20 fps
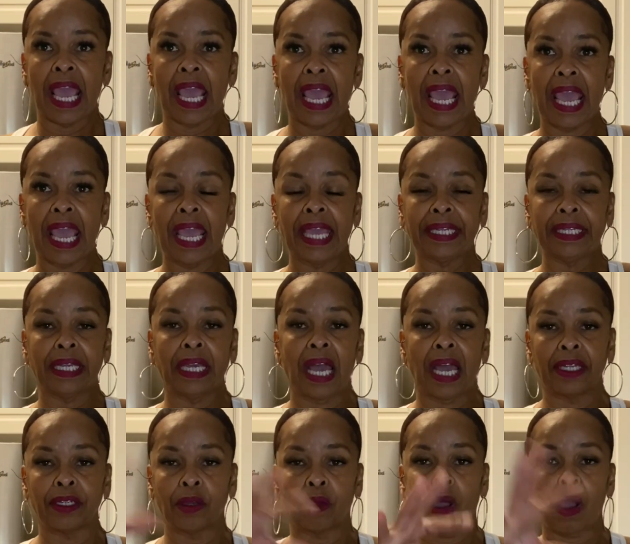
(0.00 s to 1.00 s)
And I
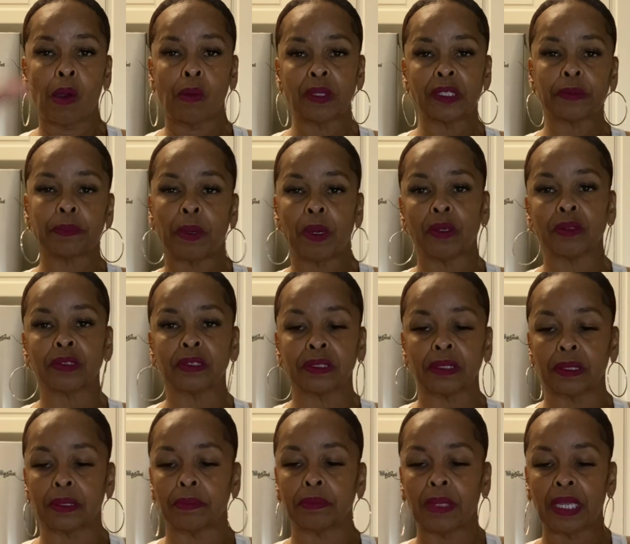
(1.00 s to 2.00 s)
know I always post
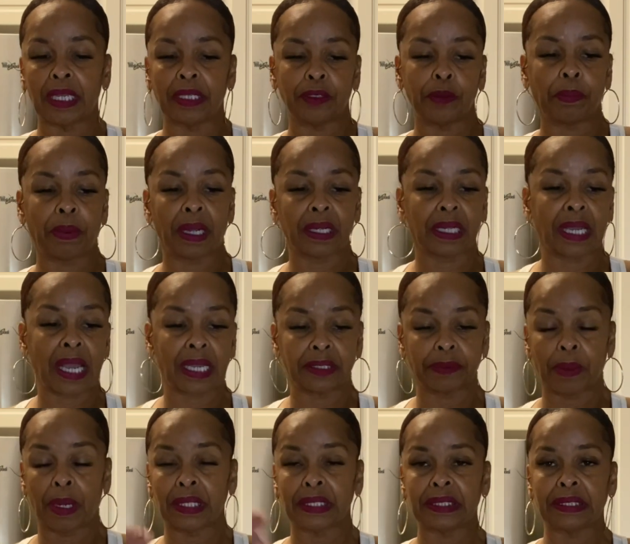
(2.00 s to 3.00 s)
them, and you guys
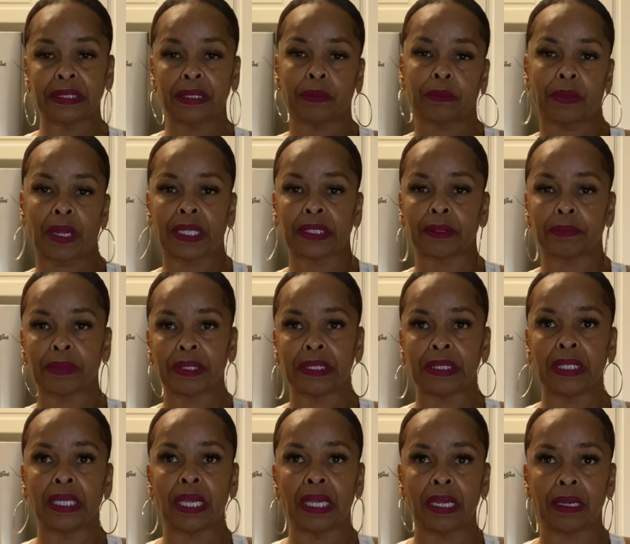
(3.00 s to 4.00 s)
probably see them randomly
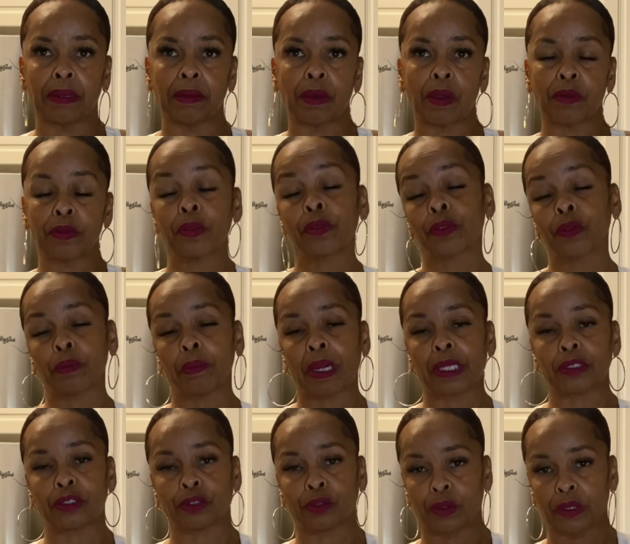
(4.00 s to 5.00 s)
through my
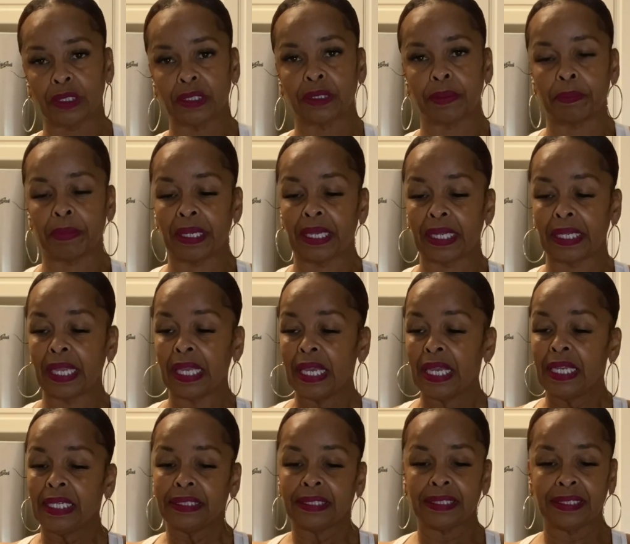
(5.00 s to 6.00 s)
shorts, but
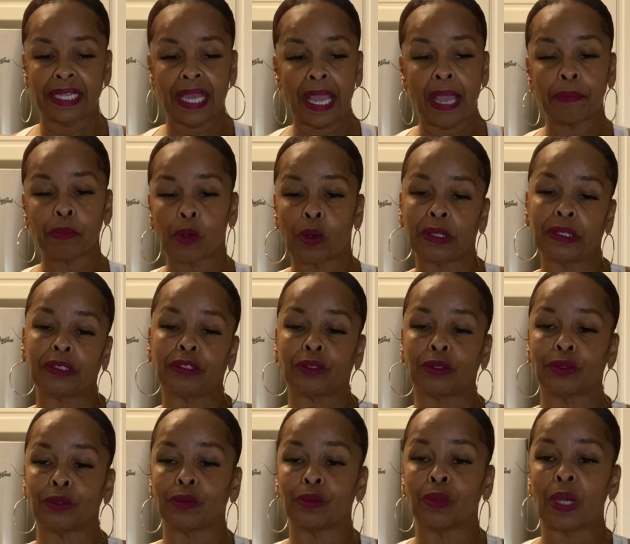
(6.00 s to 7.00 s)
today I'm going
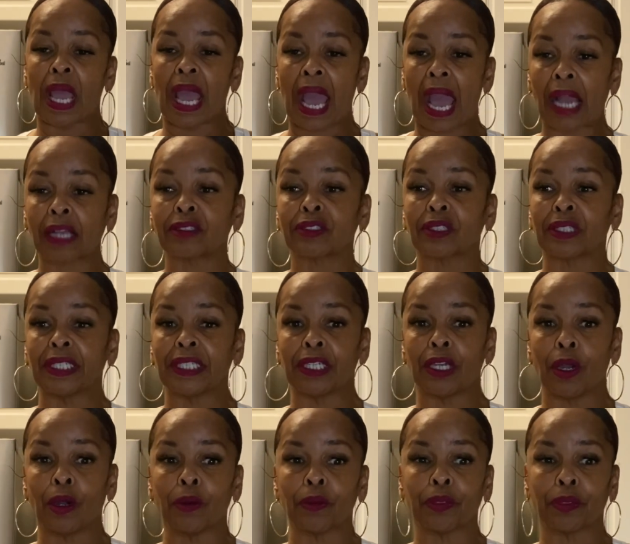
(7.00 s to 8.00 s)
to actually
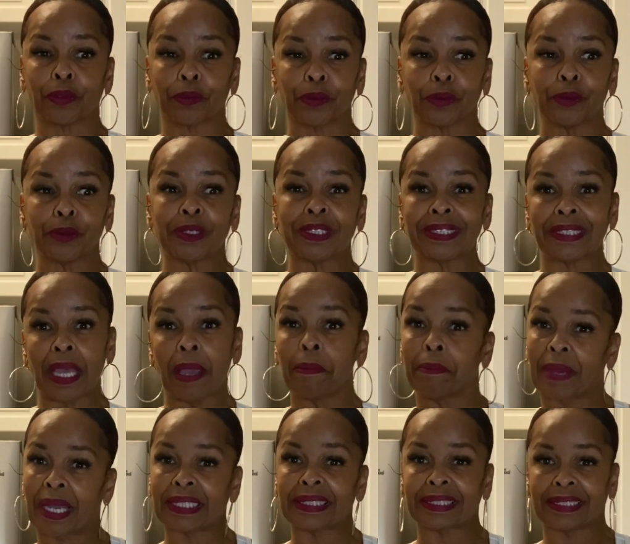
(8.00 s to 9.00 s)
go through step
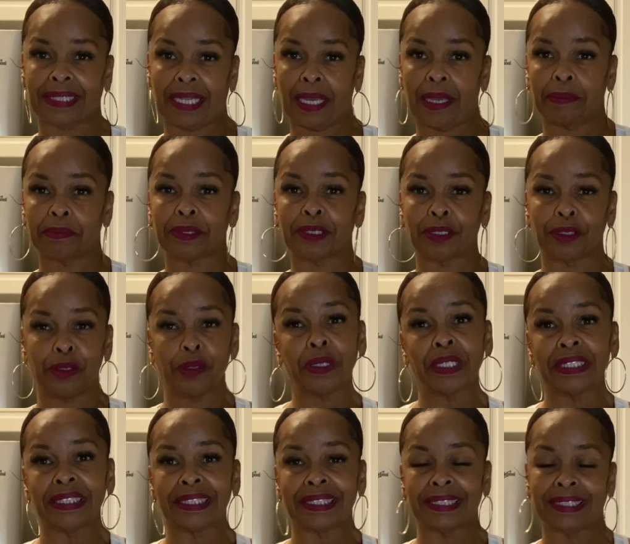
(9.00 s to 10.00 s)
by step so you
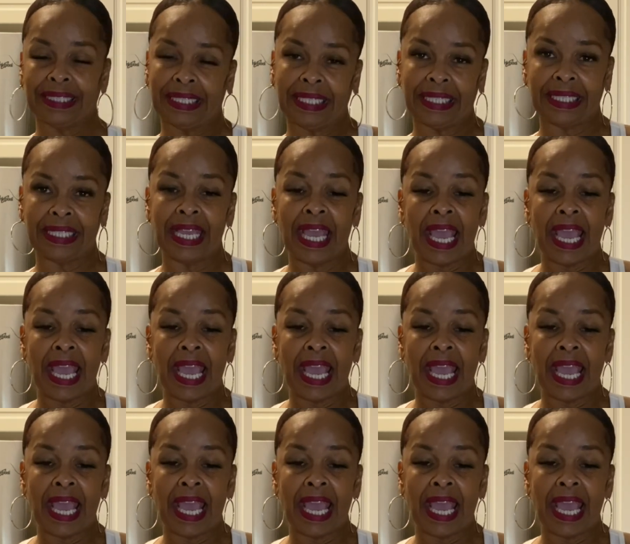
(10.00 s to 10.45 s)
can see,